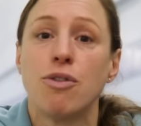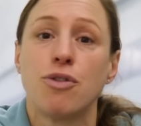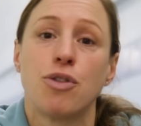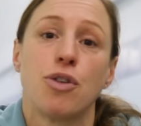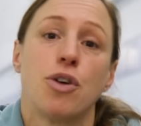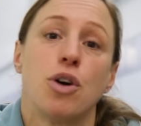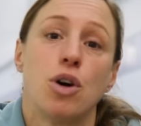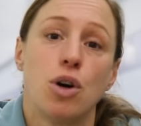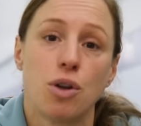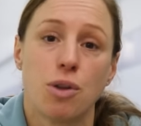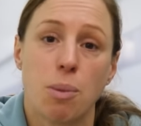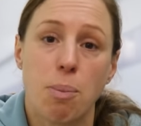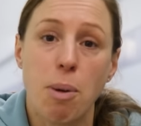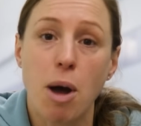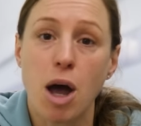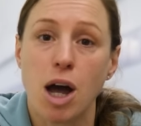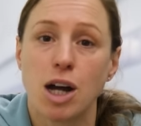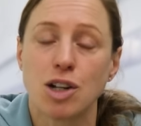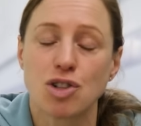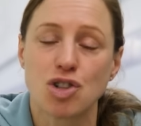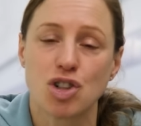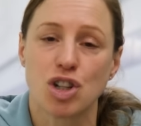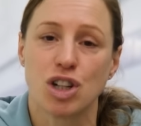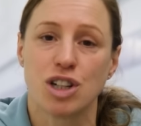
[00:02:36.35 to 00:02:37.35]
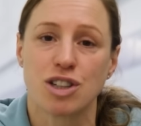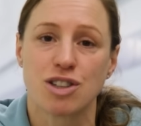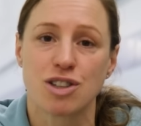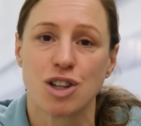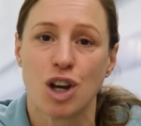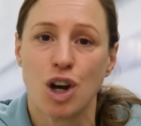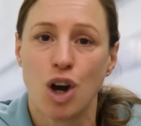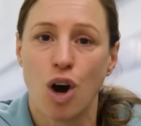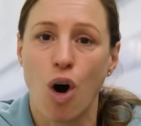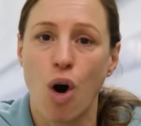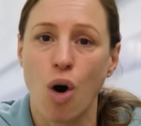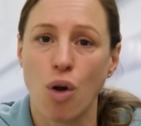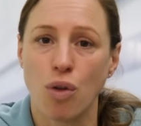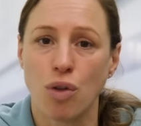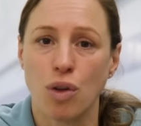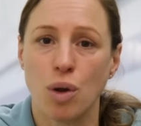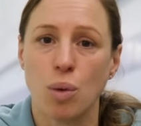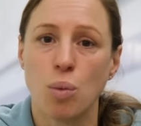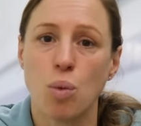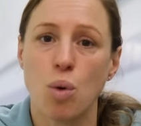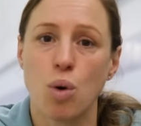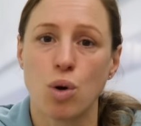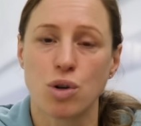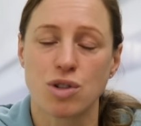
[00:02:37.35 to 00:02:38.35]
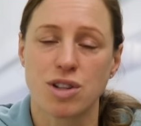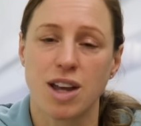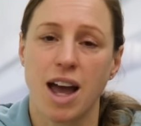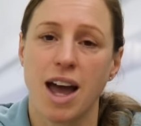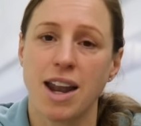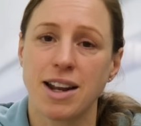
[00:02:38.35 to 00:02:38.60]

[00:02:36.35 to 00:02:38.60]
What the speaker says: for the purchase on the water.